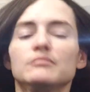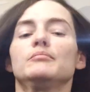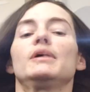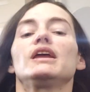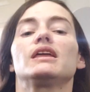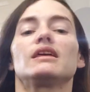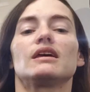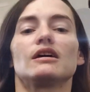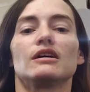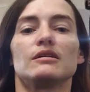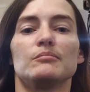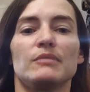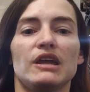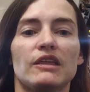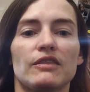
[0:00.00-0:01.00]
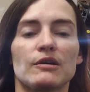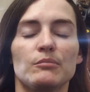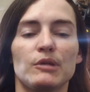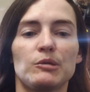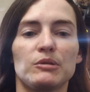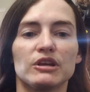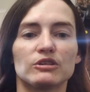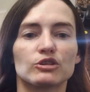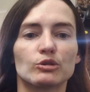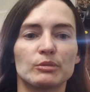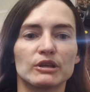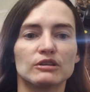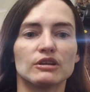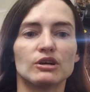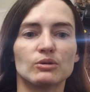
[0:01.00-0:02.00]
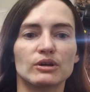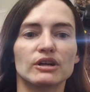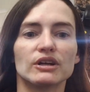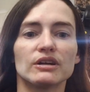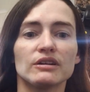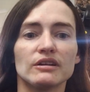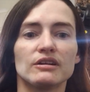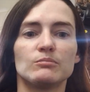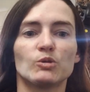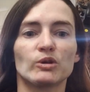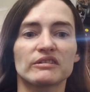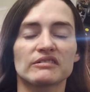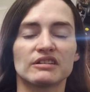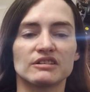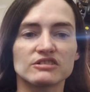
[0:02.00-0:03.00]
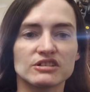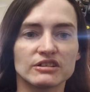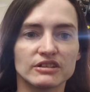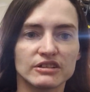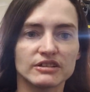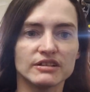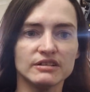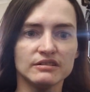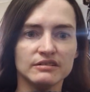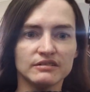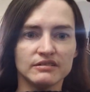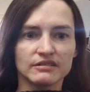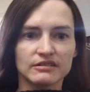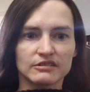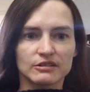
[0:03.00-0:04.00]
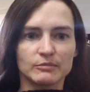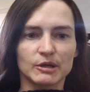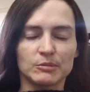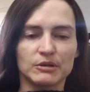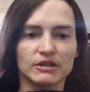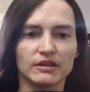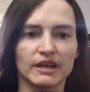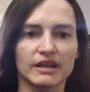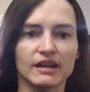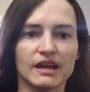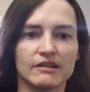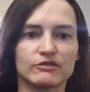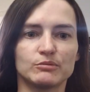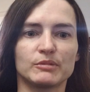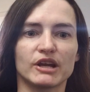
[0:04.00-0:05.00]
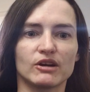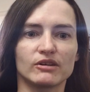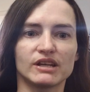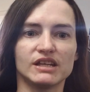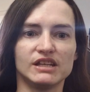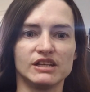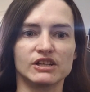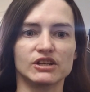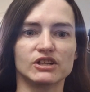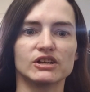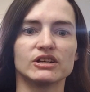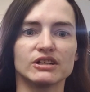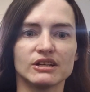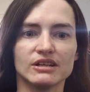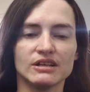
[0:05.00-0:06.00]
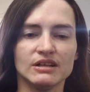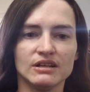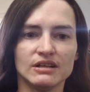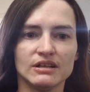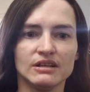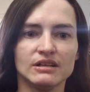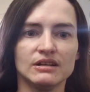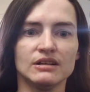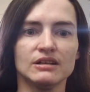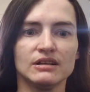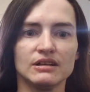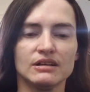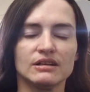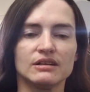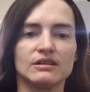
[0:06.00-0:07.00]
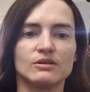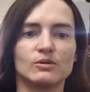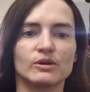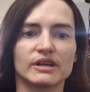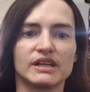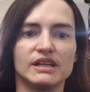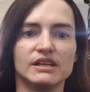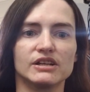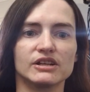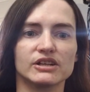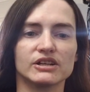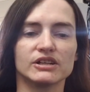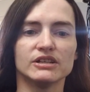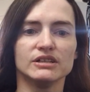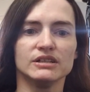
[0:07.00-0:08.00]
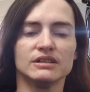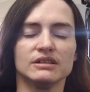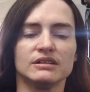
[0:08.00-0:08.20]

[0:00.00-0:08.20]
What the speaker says: make them maybe a little bit lower and more centered. So maybe like have them down here or here.